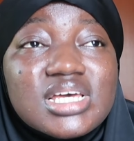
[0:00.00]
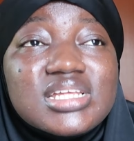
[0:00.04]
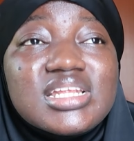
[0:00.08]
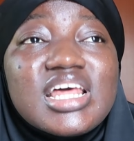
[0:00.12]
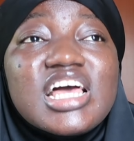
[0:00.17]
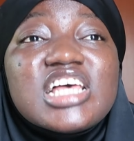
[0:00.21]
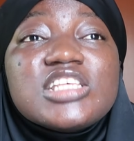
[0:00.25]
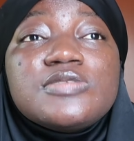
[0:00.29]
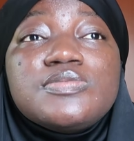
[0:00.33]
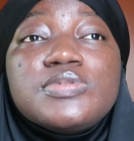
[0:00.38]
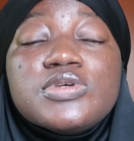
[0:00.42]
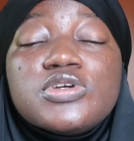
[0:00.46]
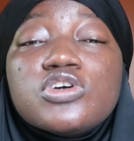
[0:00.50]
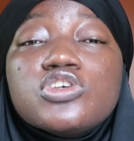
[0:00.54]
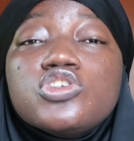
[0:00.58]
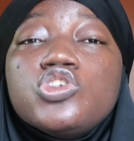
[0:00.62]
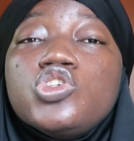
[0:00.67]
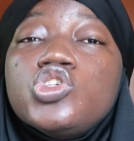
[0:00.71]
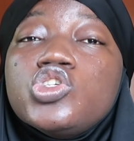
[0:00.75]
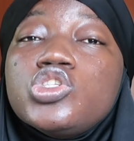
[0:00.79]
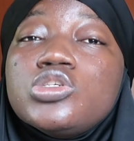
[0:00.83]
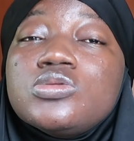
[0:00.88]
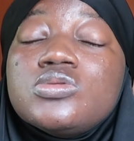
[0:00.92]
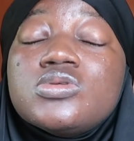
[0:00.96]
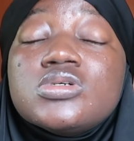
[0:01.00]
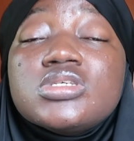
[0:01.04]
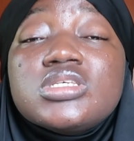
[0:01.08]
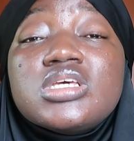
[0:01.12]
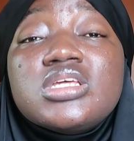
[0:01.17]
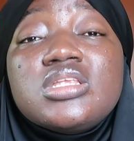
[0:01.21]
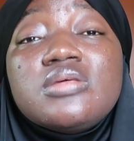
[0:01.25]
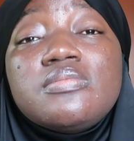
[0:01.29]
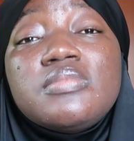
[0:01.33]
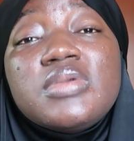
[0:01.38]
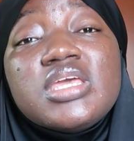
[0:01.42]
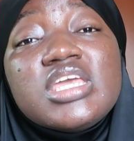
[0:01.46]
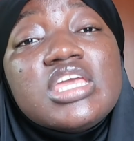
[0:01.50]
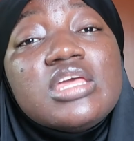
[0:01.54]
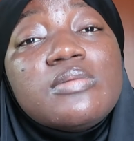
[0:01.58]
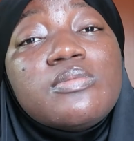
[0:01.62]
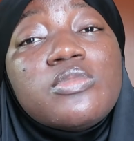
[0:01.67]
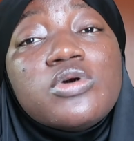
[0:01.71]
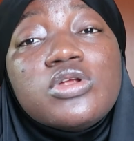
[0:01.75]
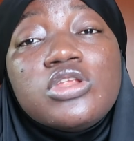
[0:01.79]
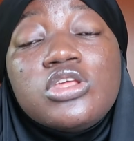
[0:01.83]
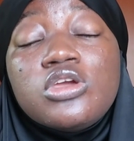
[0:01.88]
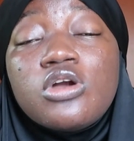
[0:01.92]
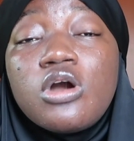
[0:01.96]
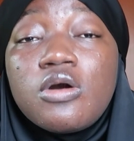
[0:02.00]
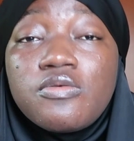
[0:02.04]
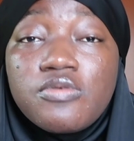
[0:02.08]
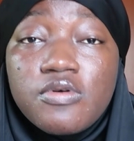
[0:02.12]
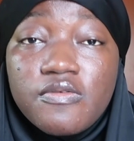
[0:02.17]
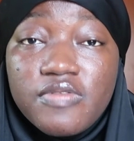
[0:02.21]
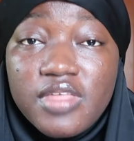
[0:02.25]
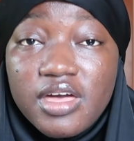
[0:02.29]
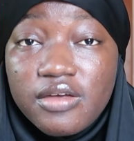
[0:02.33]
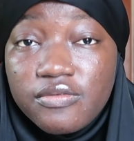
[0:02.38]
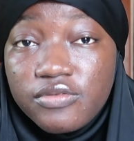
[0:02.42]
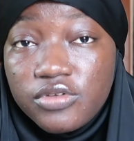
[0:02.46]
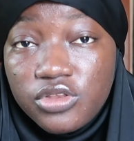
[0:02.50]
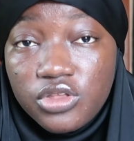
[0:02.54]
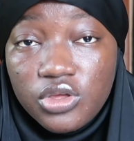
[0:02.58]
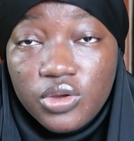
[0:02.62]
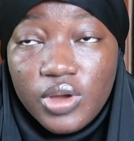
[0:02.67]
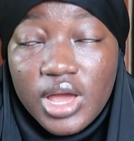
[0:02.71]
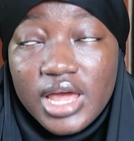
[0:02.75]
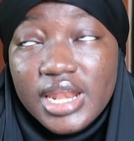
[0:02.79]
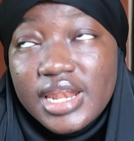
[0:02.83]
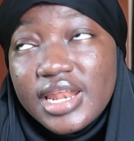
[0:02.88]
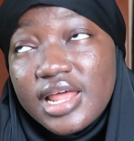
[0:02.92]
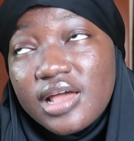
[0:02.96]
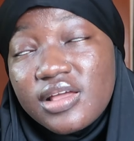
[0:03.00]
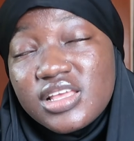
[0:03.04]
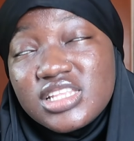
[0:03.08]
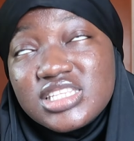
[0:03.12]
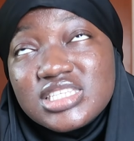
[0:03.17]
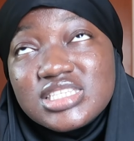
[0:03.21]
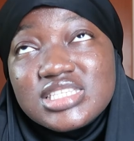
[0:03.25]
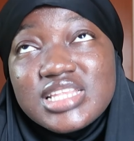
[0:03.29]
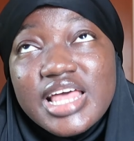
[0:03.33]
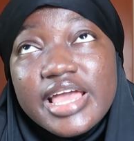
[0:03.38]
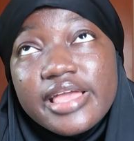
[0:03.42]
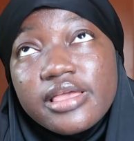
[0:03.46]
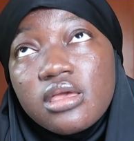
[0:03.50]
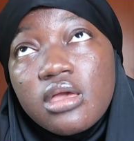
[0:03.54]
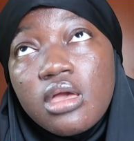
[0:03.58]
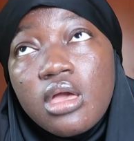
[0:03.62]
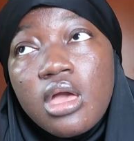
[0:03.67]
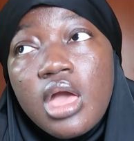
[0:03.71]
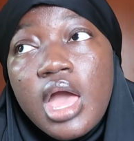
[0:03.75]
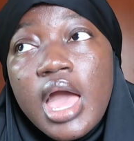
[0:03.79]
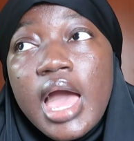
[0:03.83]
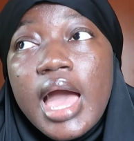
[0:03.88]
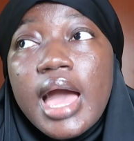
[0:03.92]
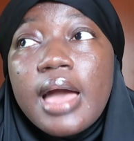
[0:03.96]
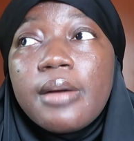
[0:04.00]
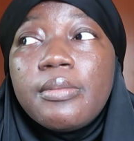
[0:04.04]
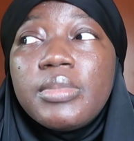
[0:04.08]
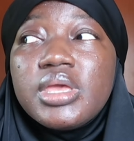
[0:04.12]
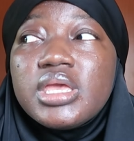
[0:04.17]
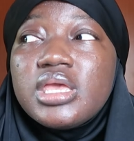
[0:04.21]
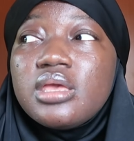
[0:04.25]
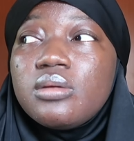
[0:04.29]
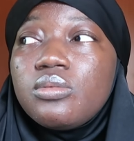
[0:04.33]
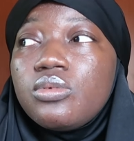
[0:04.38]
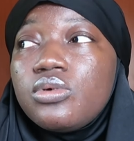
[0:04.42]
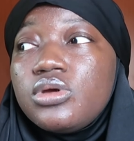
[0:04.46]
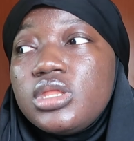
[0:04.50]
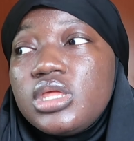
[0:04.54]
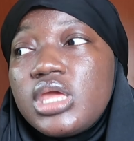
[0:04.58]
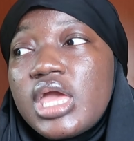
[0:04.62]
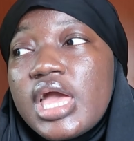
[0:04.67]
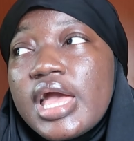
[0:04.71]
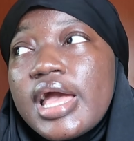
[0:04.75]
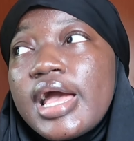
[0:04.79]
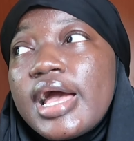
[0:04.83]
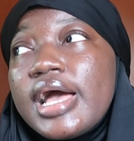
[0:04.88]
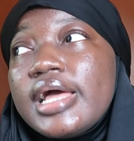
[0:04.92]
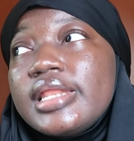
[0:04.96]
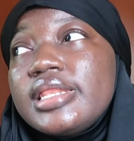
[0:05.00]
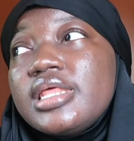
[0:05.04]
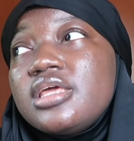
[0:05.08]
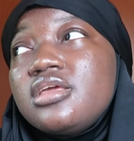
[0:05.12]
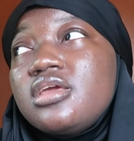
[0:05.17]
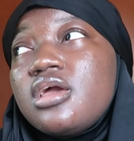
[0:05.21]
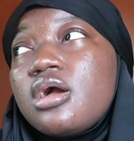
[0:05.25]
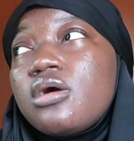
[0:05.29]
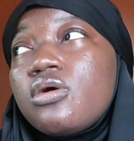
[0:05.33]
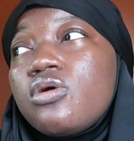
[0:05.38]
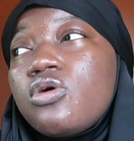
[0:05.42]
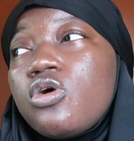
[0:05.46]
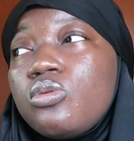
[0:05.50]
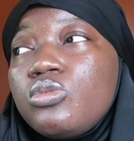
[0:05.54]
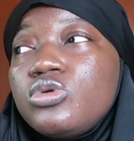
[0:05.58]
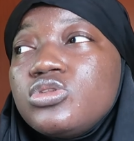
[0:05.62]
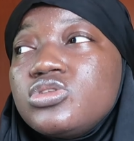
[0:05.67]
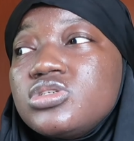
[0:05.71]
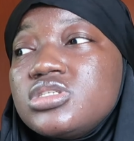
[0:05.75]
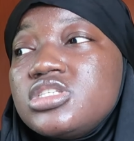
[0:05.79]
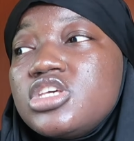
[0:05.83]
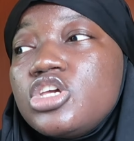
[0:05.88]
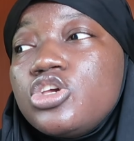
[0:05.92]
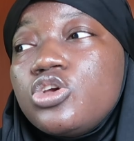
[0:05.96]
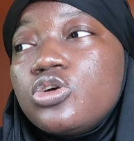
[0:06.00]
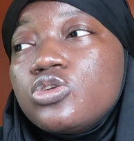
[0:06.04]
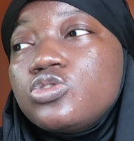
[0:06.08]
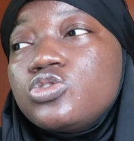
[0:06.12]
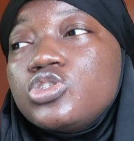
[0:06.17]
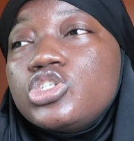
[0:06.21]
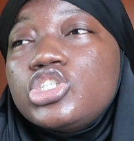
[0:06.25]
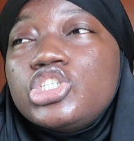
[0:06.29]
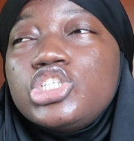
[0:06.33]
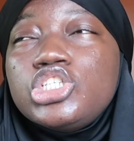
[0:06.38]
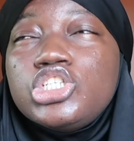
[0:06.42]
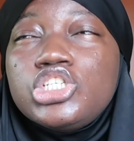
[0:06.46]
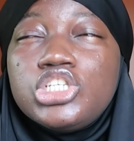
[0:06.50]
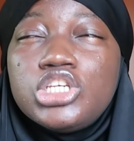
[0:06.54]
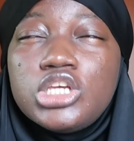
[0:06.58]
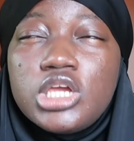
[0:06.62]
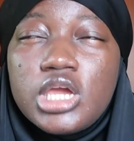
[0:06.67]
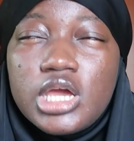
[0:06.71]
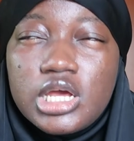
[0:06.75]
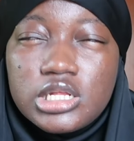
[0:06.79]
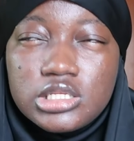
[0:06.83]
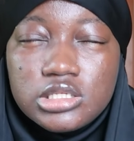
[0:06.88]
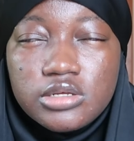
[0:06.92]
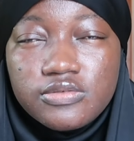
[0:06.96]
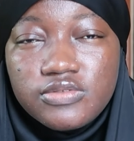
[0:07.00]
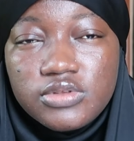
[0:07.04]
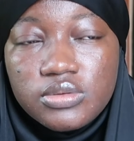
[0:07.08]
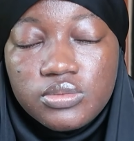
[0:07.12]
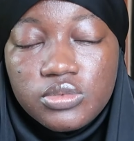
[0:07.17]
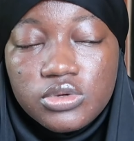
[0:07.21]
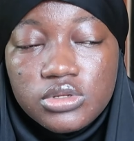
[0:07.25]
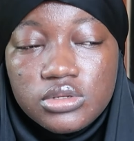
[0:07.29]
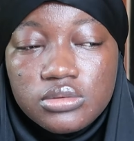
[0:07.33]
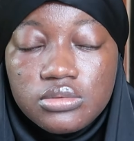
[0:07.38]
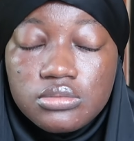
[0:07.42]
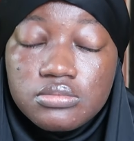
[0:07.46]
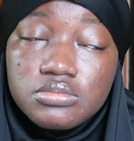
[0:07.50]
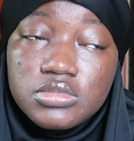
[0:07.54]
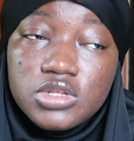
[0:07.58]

And that's because YouTube was already making money off of that video, and now it is like, I'm making money, and then you're coming to say you want to share out of the money.